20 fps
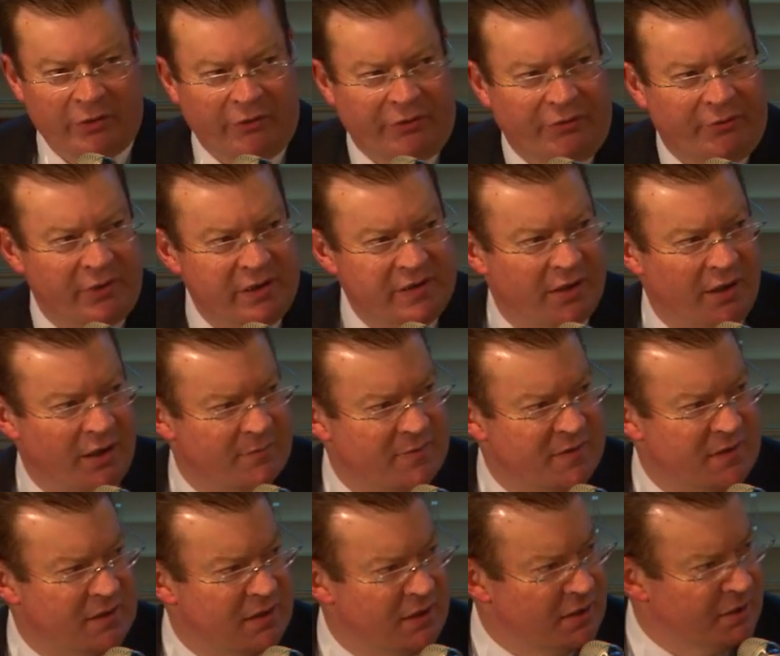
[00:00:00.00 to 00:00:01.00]
it 3
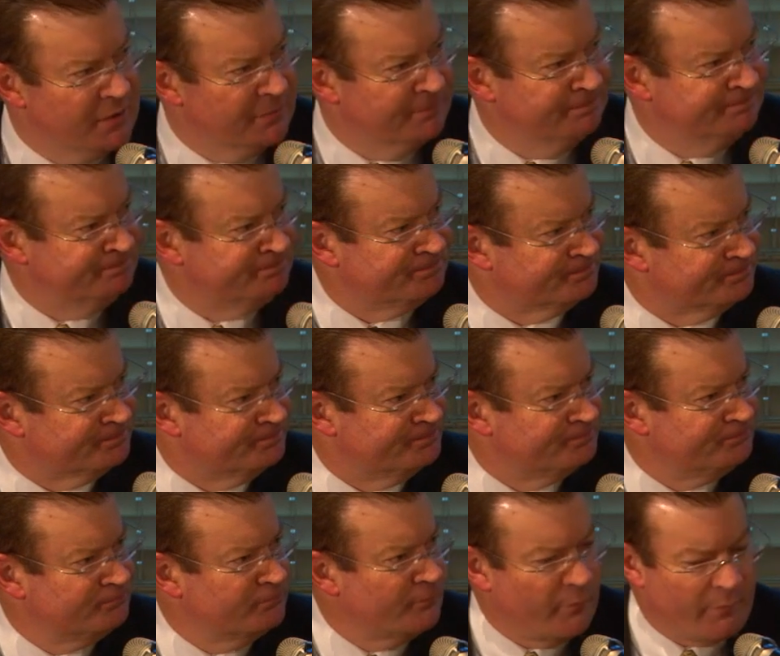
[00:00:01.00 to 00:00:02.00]
times a year.
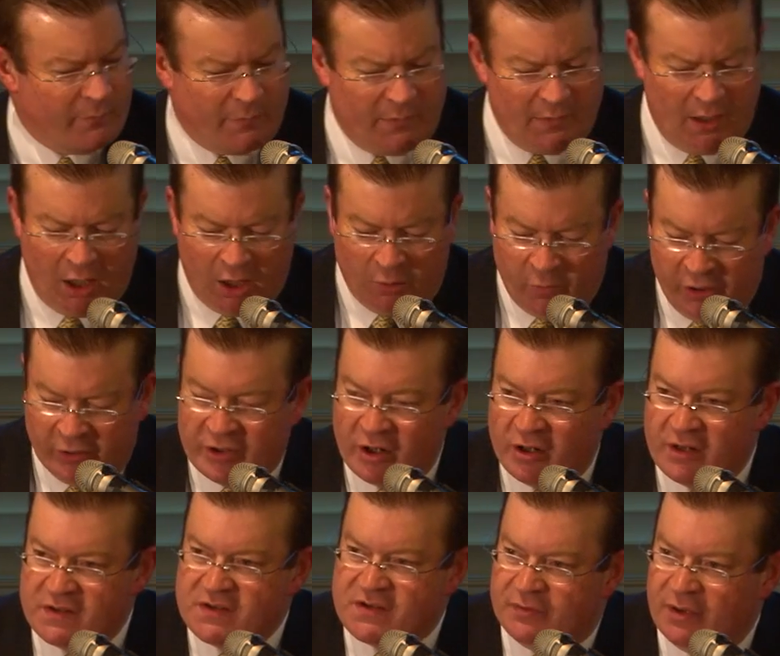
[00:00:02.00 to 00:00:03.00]
I wear it
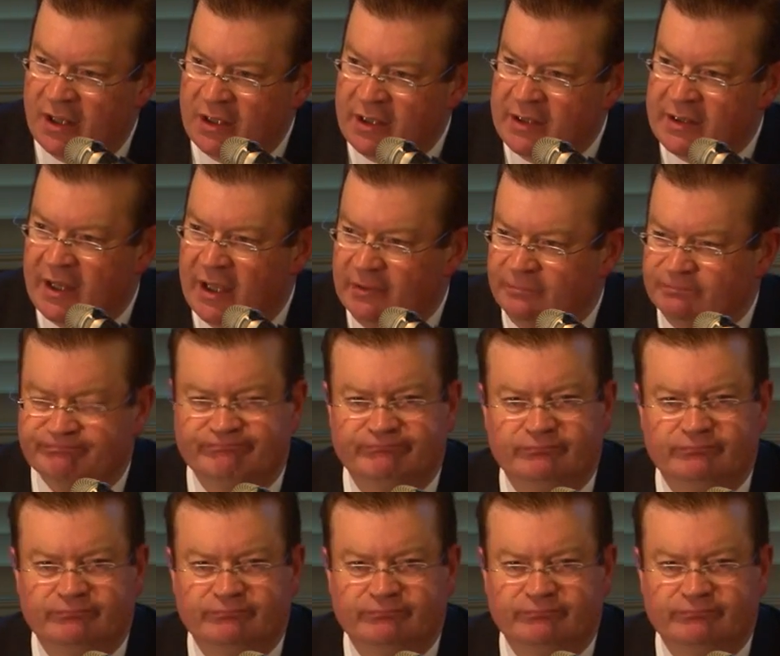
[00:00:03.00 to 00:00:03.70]
on Australia Day,